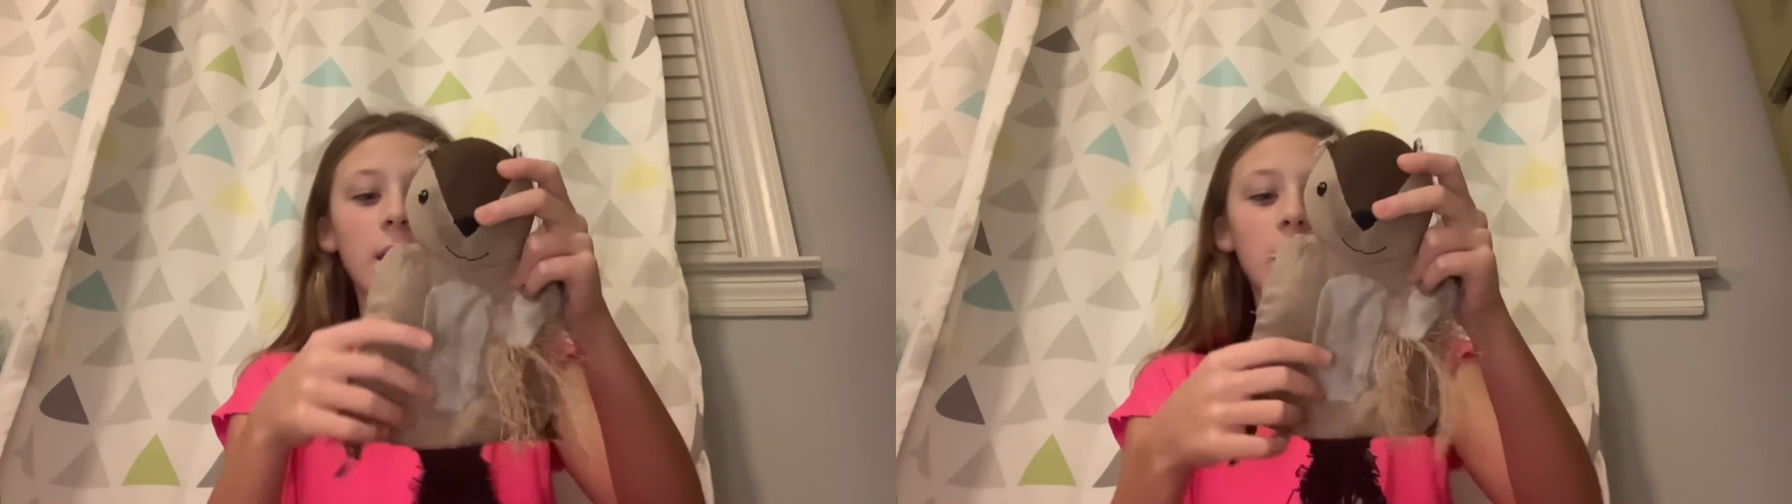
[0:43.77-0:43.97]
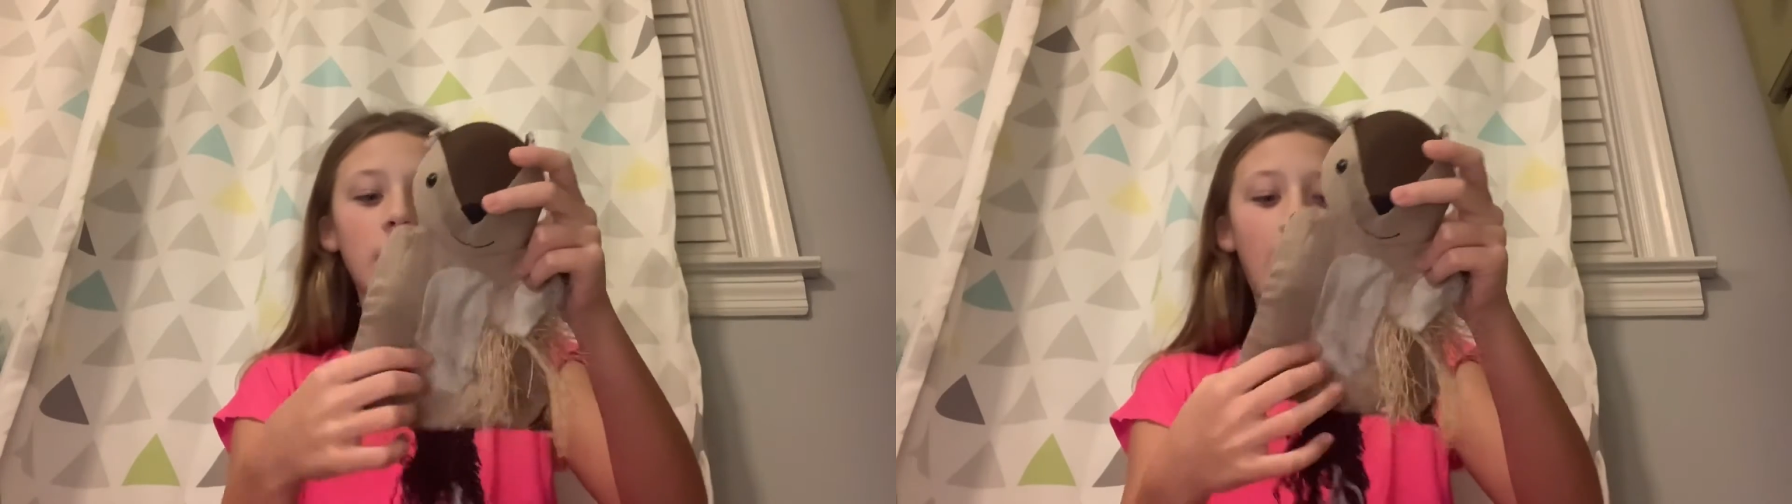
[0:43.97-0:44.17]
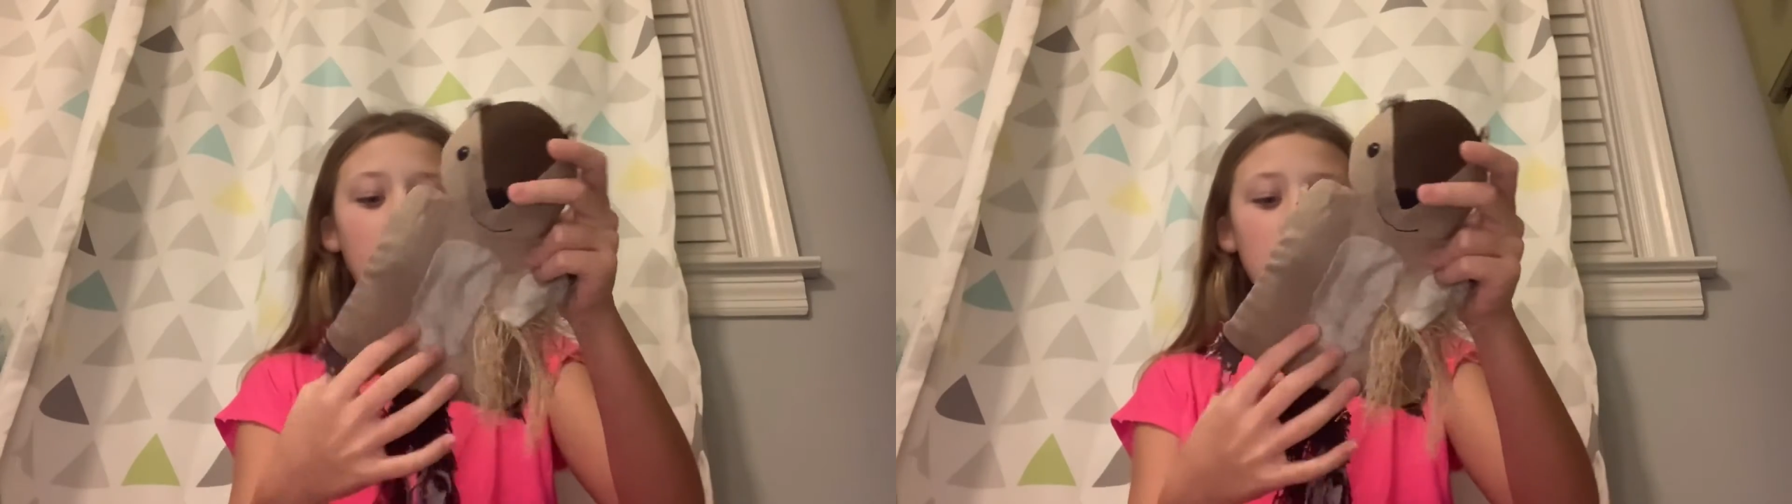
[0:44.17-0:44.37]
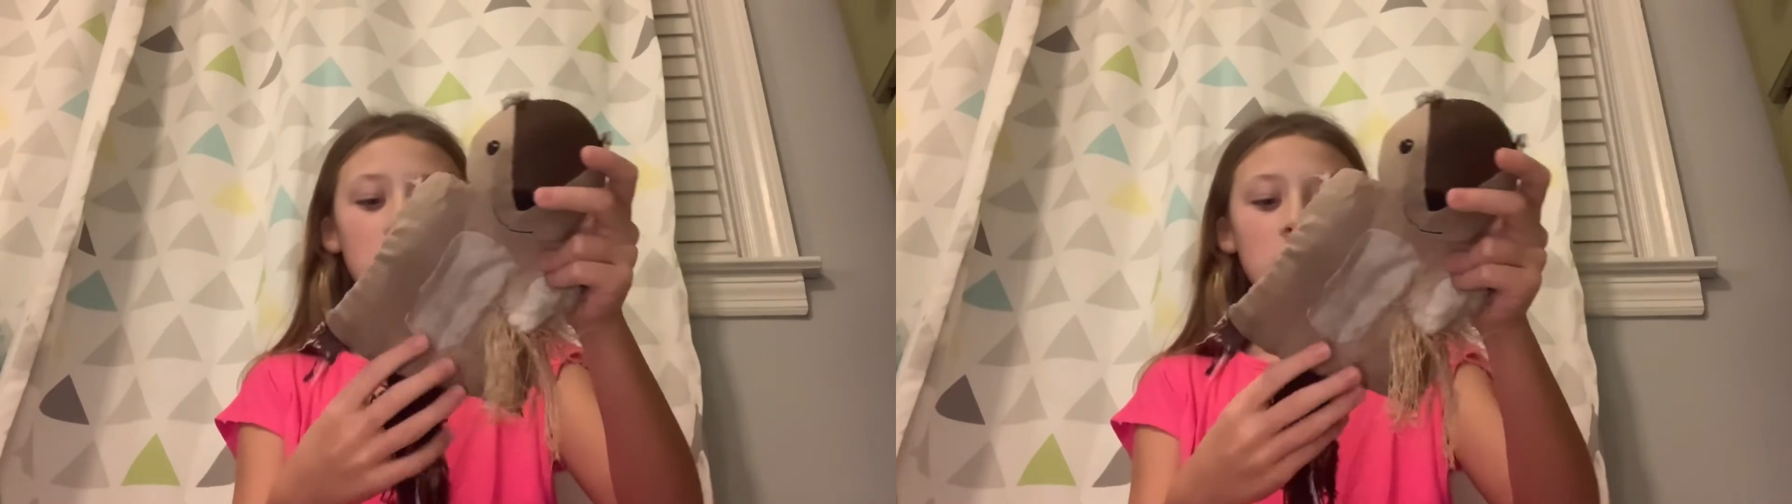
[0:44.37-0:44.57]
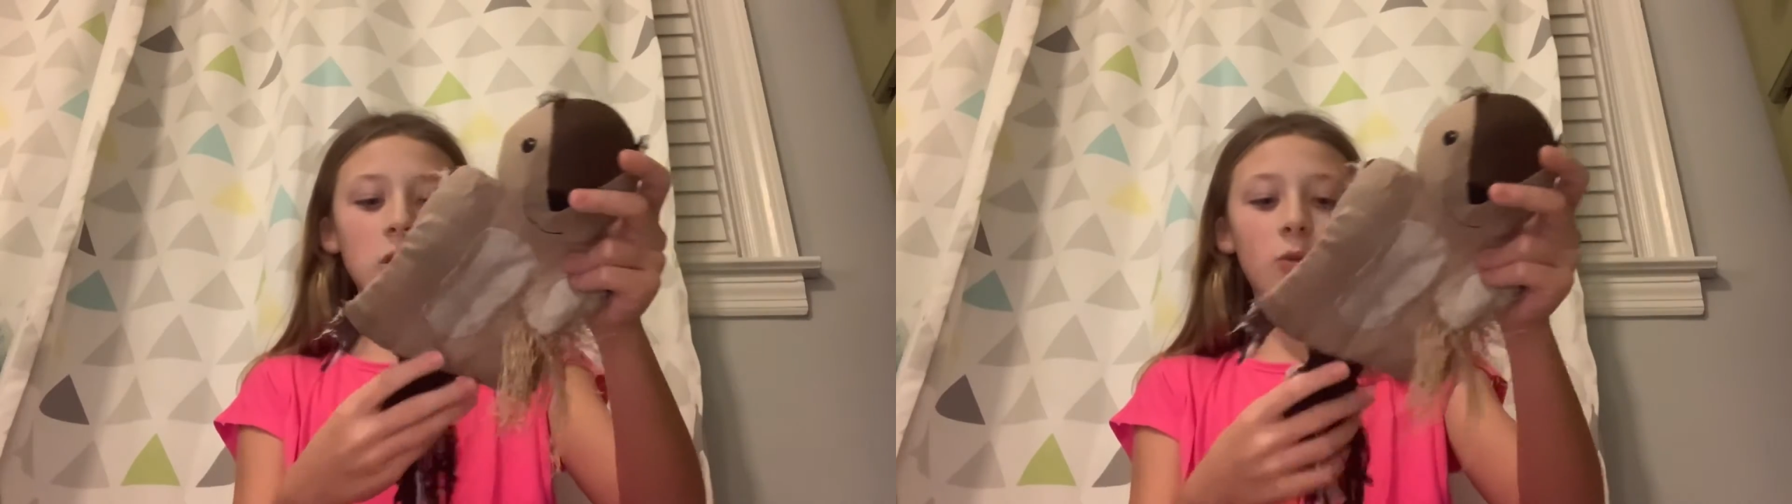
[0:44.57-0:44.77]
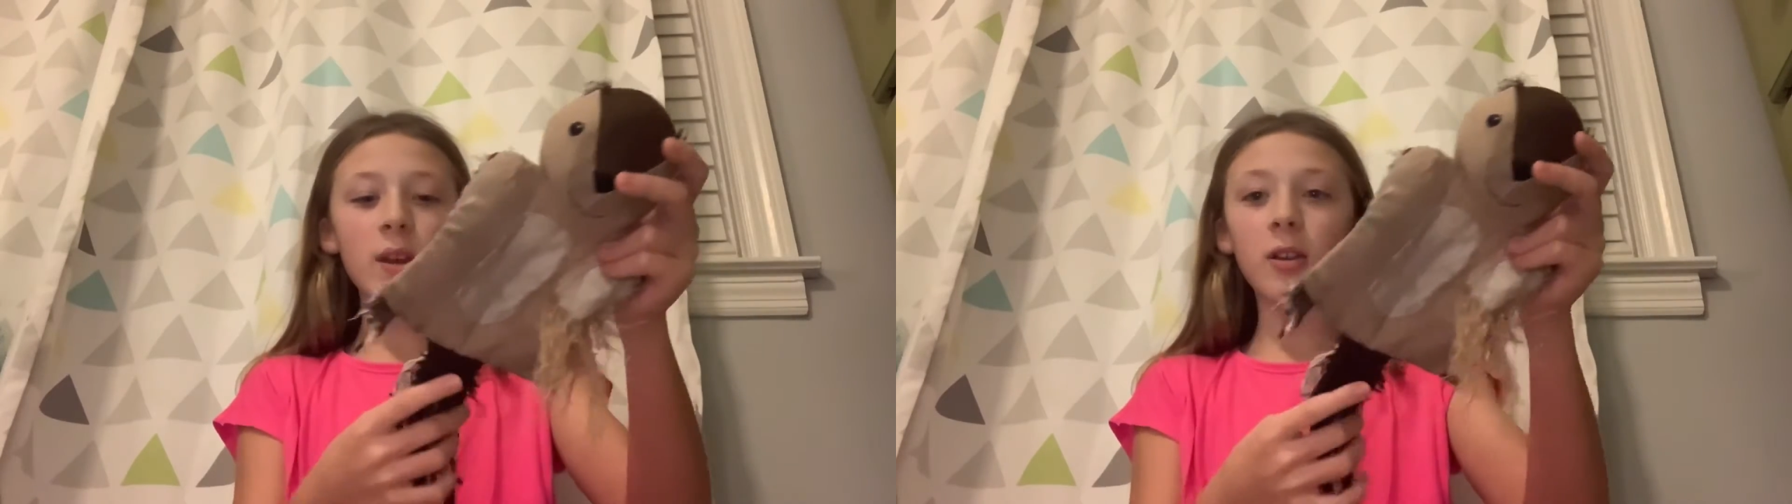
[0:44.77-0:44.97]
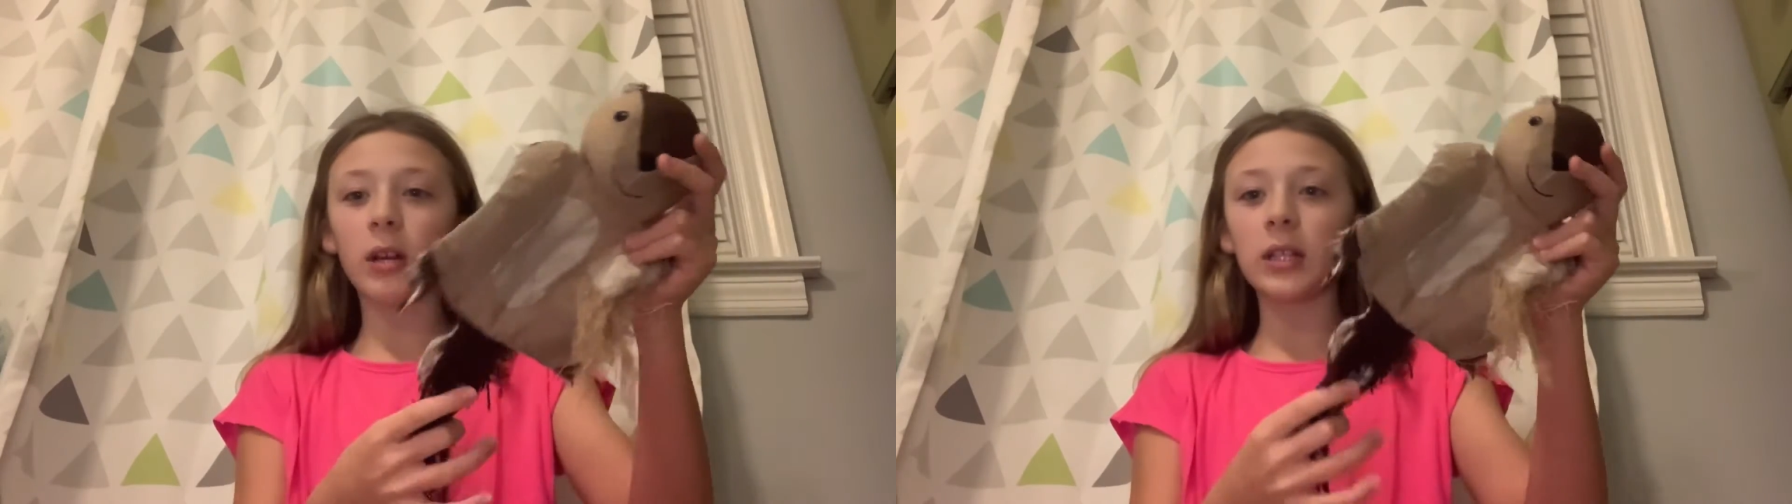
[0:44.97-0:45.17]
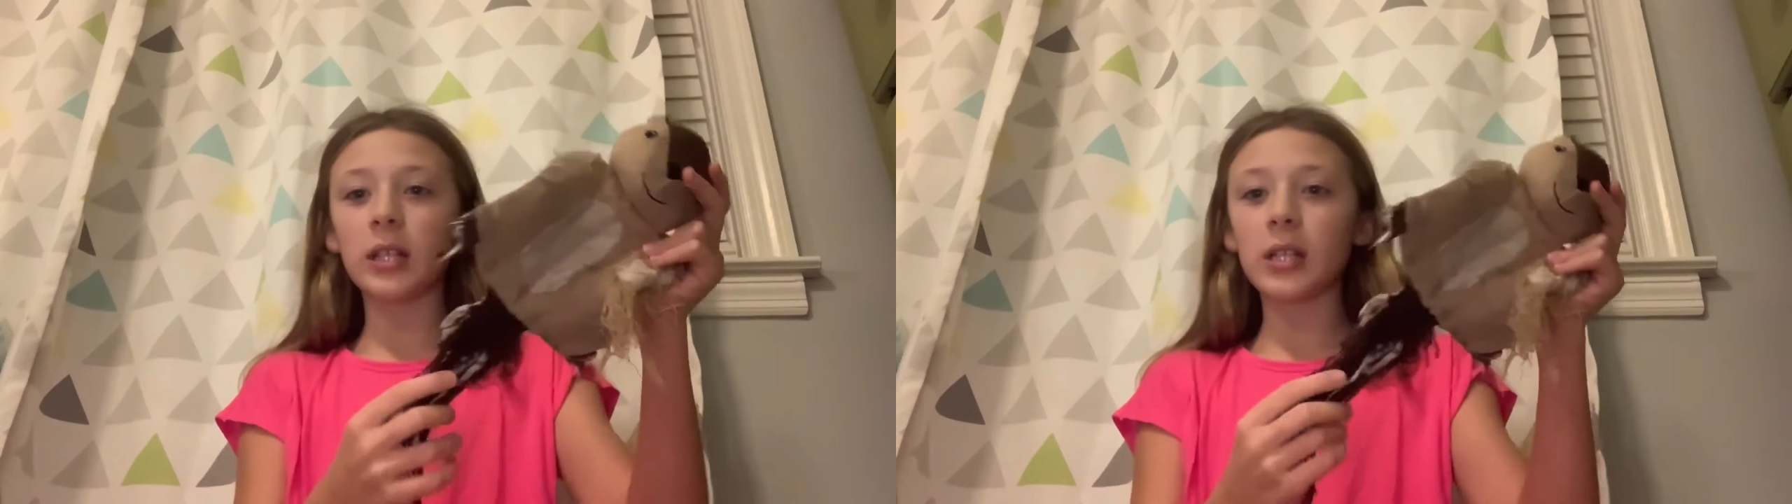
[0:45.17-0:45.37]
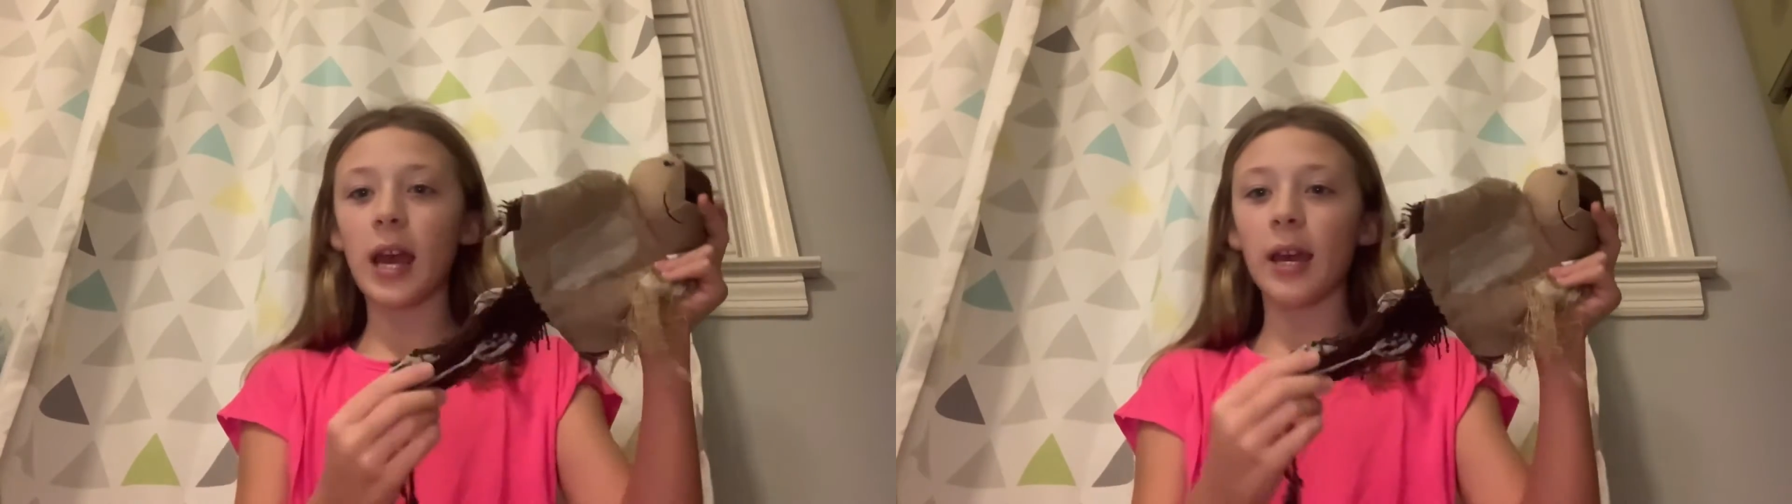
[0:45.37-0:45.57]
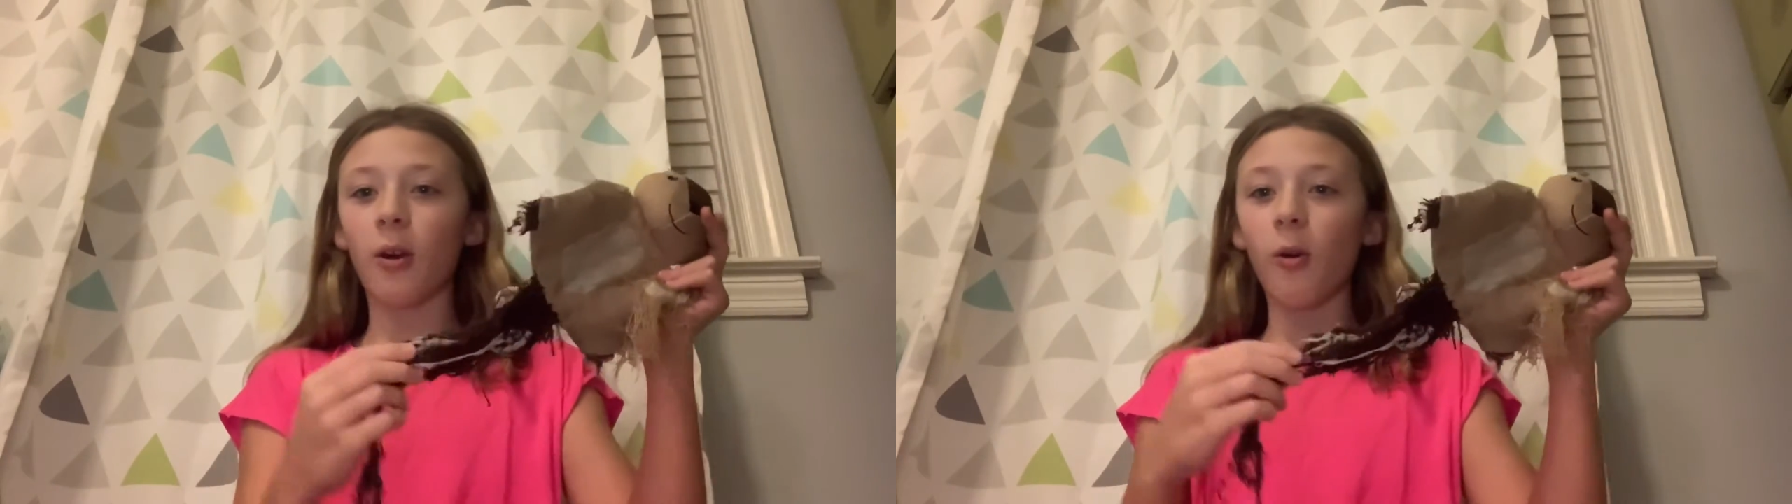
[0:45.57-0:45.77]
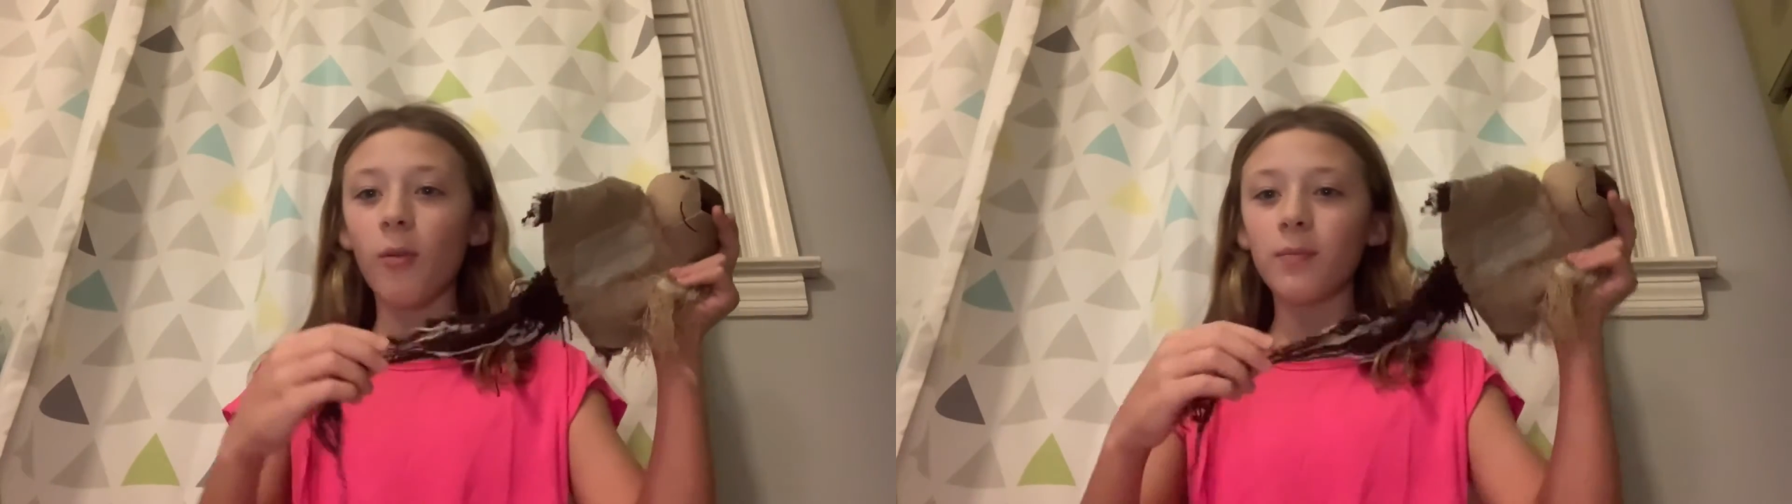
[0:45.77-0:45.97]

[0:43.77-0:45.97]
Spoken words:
It had a squeaker in the tail,